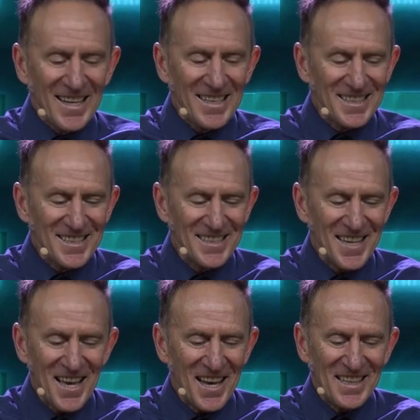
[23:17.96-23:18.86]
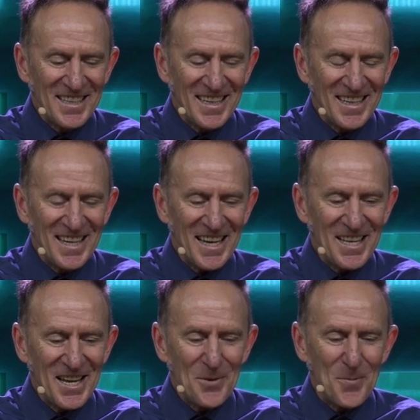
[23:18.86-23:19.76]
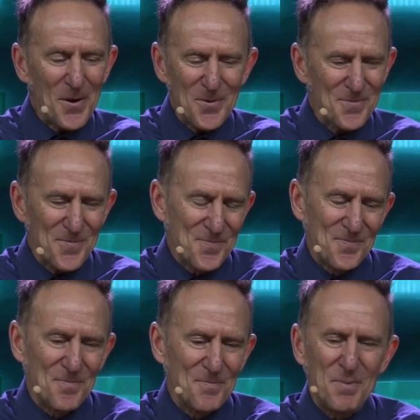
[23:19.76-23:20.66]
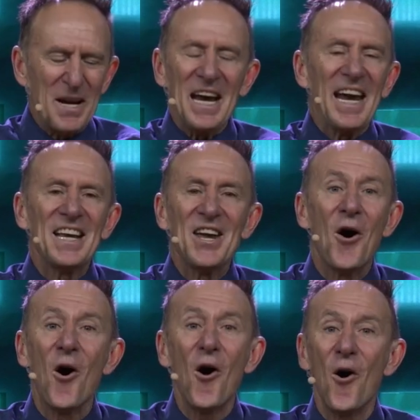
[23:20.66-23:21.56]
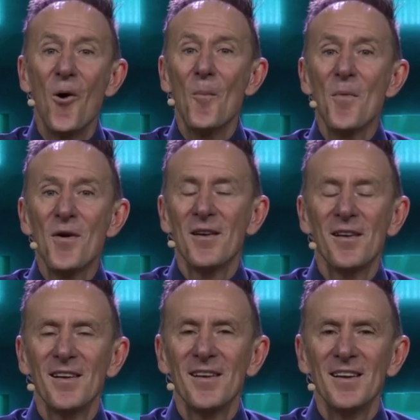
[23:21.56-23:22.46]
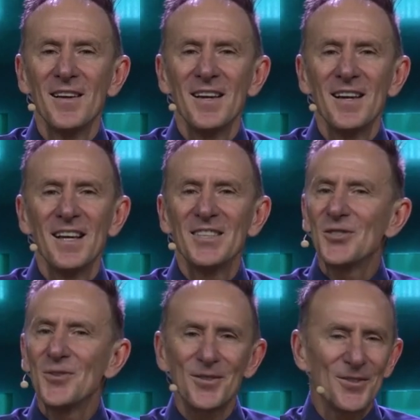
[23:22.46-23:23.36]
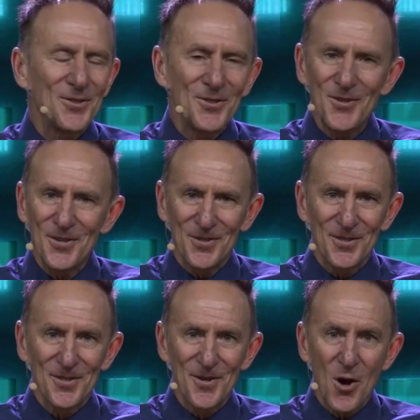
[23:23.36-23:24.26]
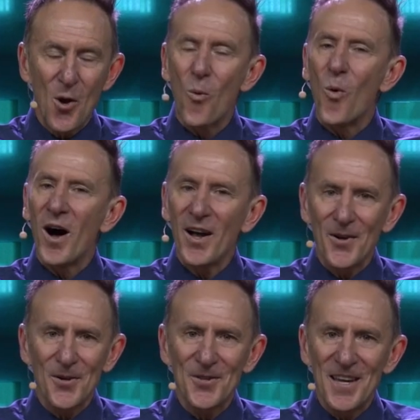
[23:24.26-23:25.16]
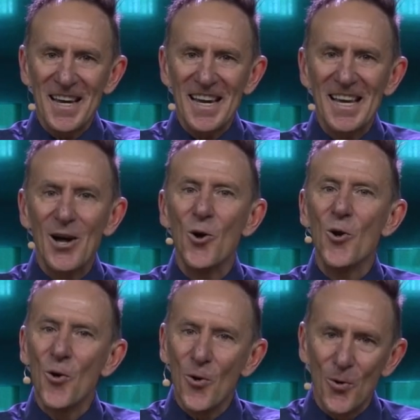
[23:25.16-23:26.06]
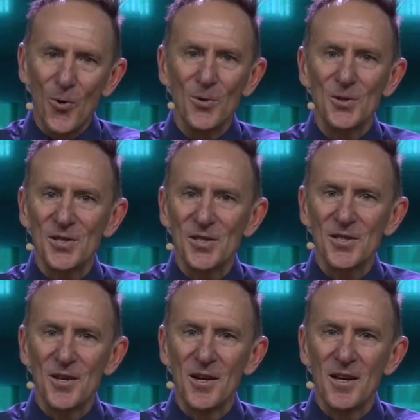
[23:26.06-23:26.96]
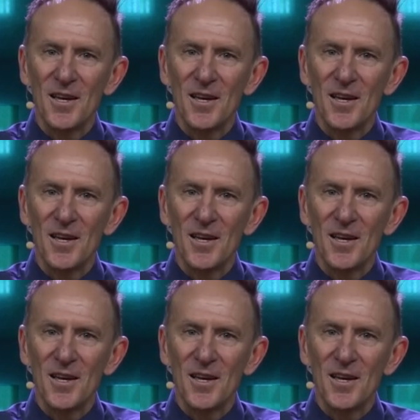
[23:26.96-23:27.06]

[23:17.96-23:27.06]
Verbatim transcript: And it is, uh, it, it, it, it won't bring any harm. It's not the truth. Why are there laws